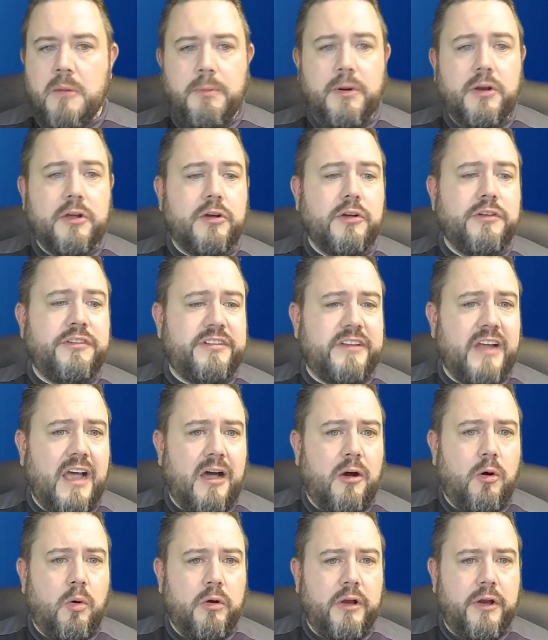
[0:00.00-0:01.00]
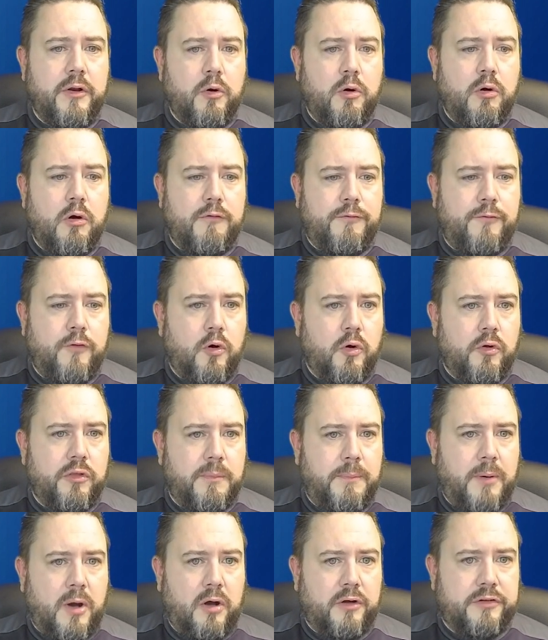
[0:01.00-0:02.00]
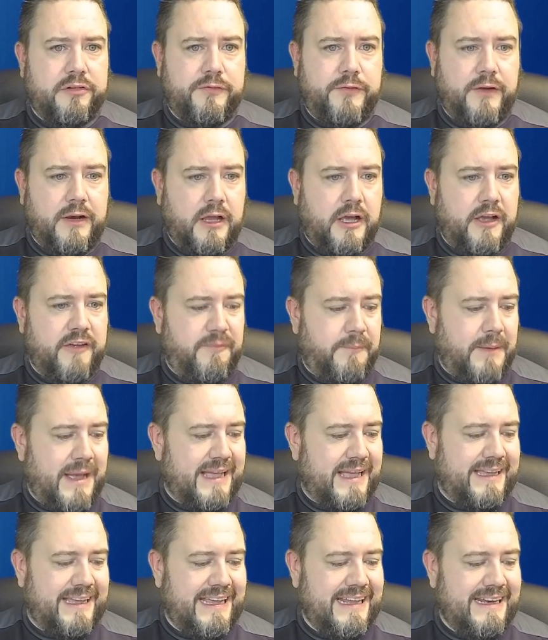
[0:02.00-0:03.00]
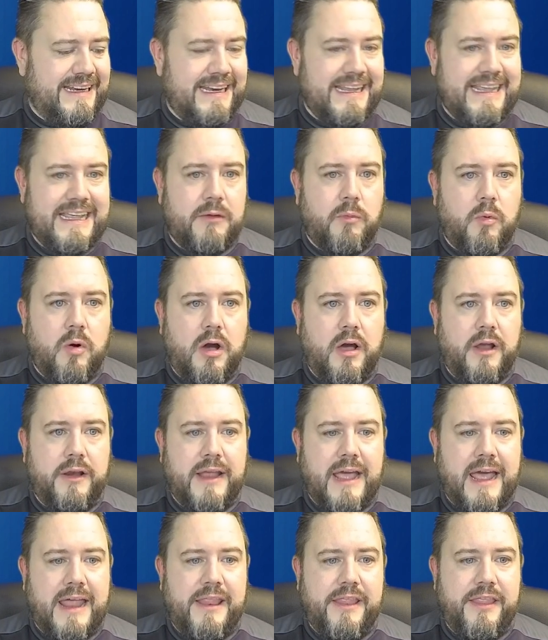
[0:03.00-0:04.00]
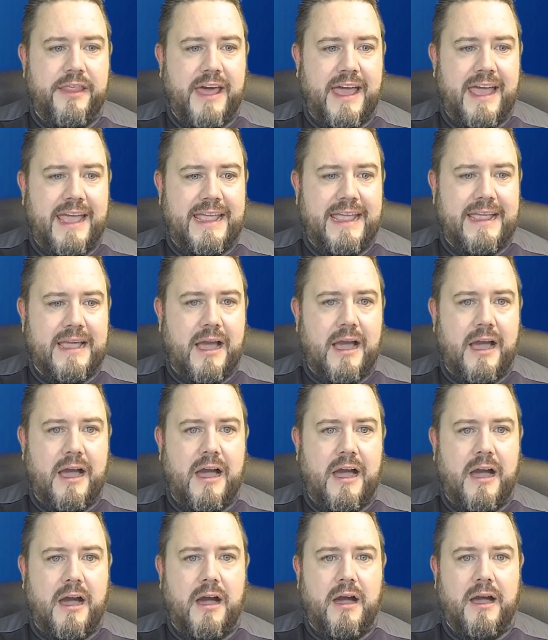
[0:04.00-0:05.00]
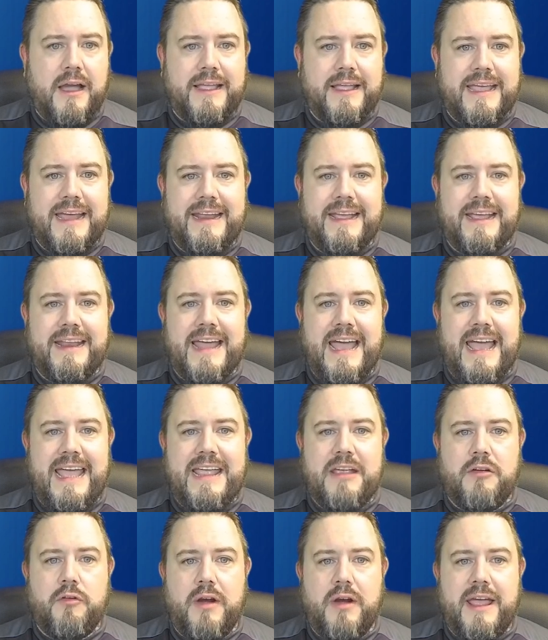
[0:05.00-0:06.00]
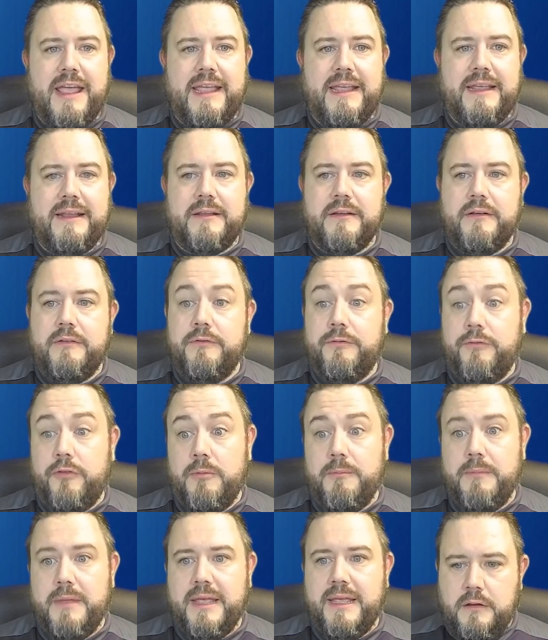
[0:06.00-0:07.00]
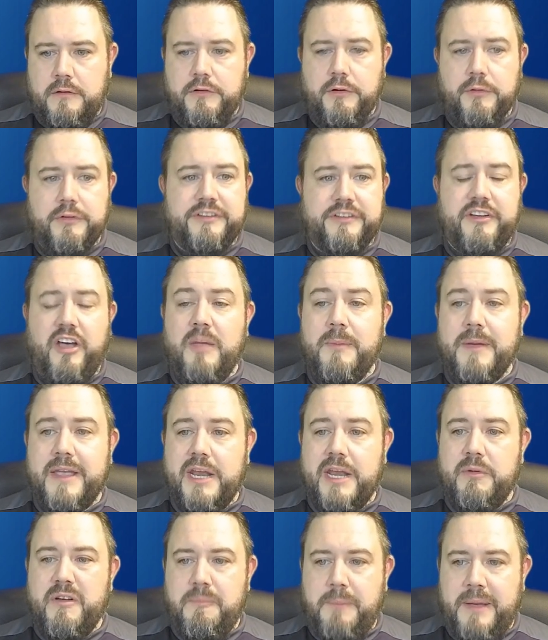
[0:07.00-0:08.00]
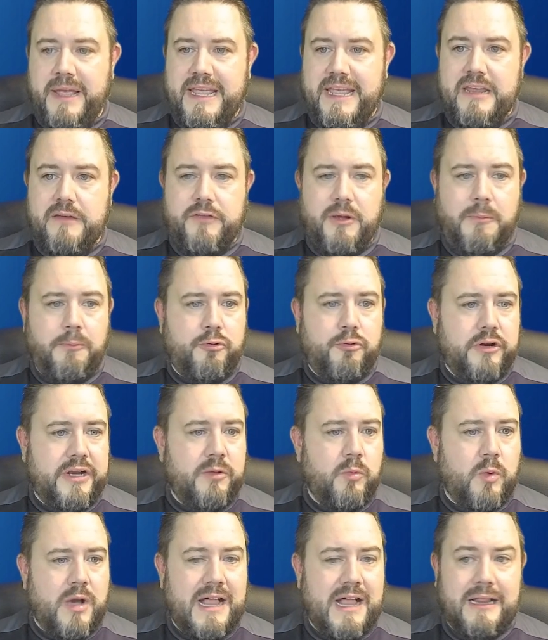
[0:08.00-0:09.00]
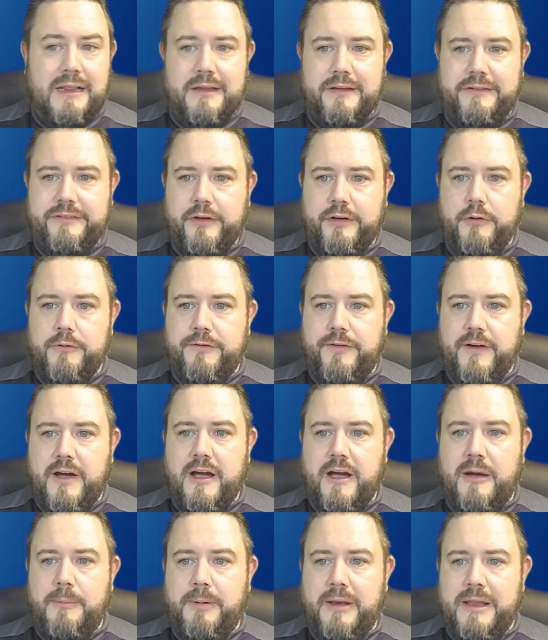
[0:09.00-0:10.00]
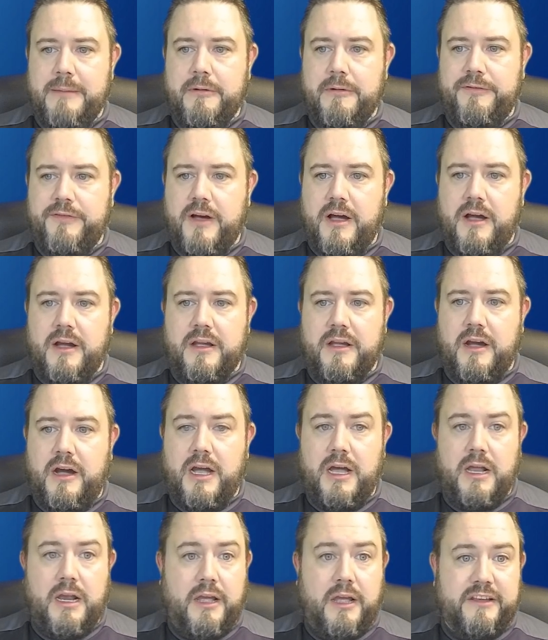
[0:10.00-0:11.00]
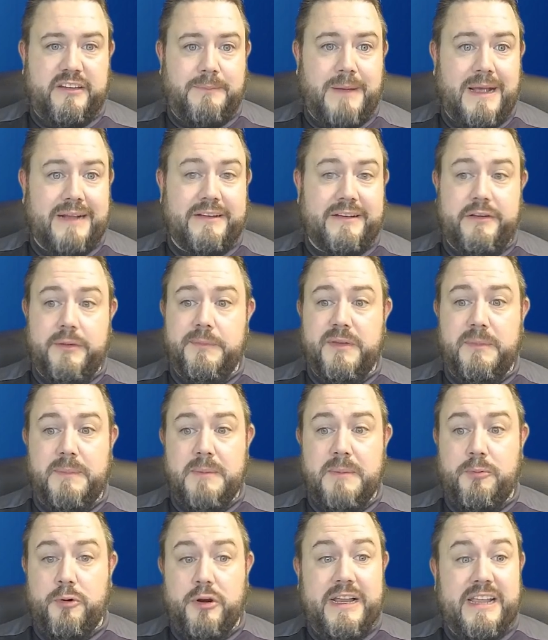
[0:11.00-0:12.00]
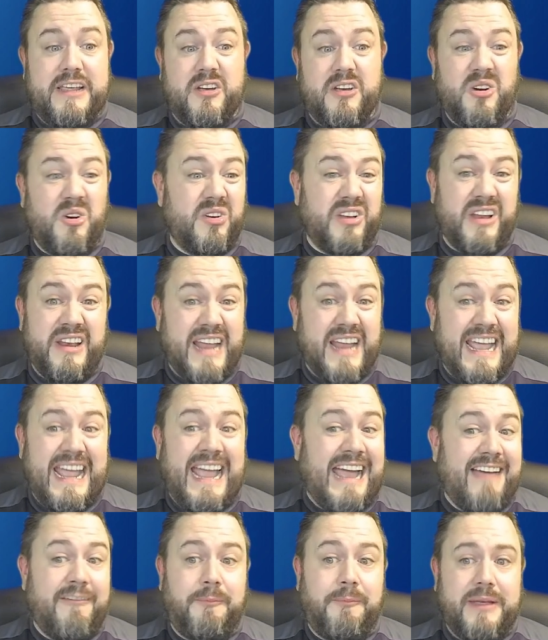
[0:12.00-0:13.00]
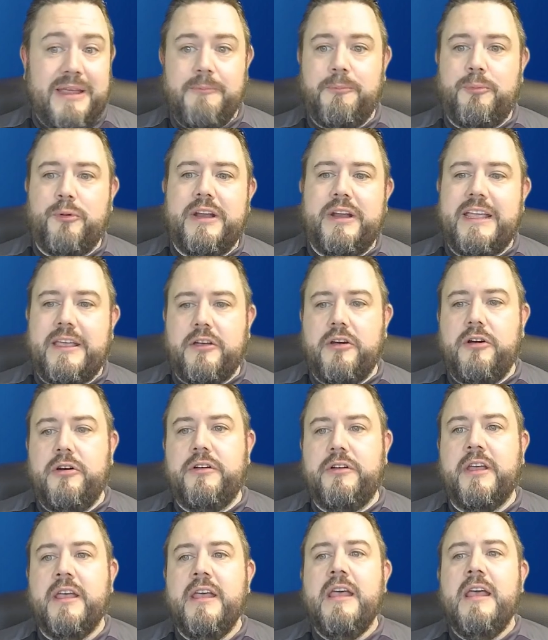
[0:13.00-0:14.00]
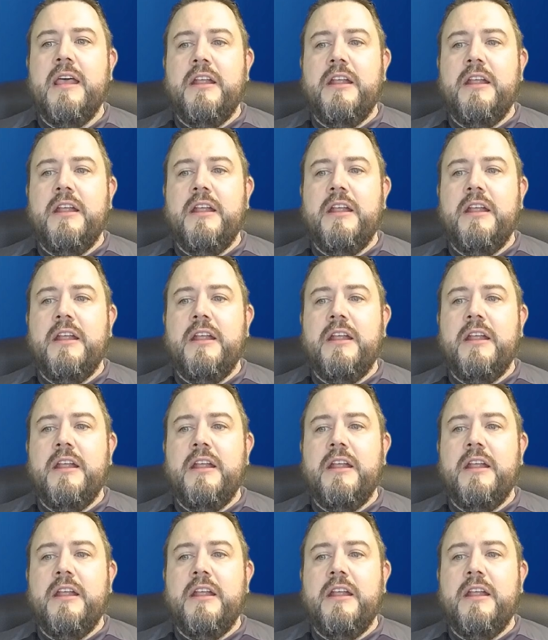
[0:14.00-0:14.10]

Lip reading: But a good start all in all for the Posh for life back in League One, and they are getting an A grade from me. Here, a side beginning with P, you've done pretty well so far. Plymouth Argyle, I expected them to be pretty good, and they have been pretty good.